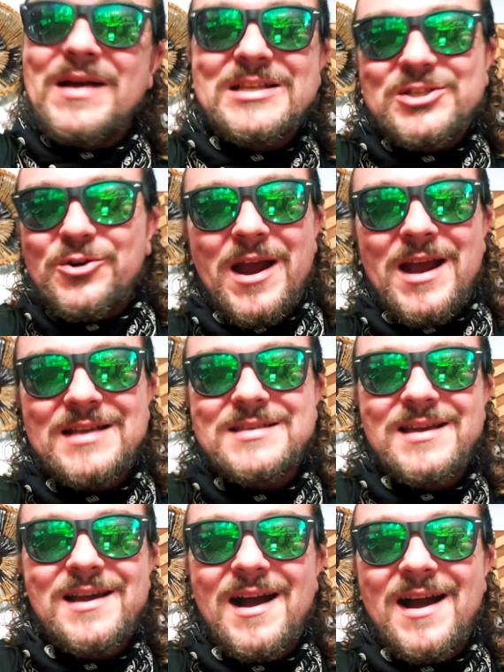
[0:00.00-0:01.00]
that's
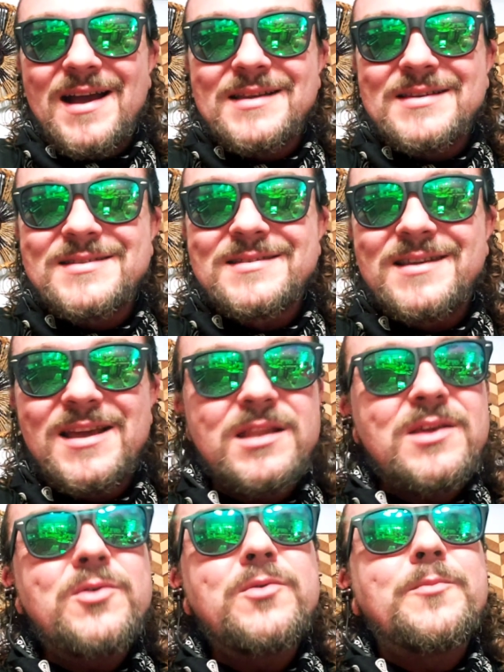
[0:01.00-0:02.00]
crazy, guys. Can
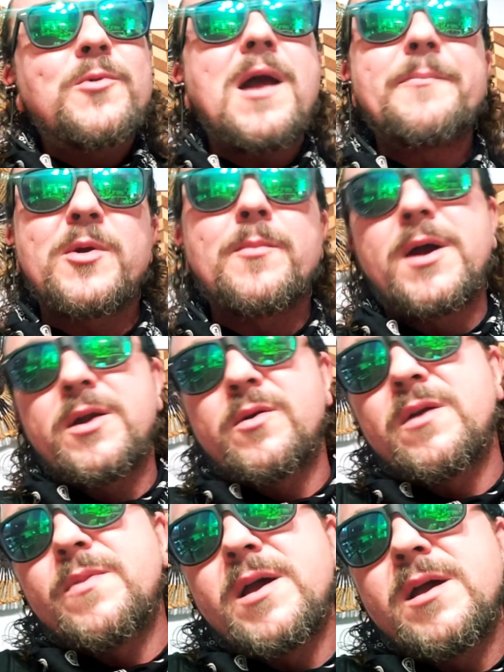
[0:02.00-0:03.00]
you wrap your mind
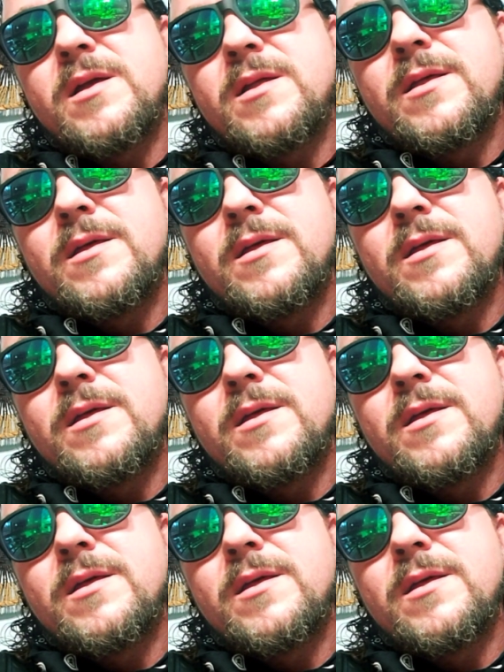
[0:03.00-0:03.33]
around that?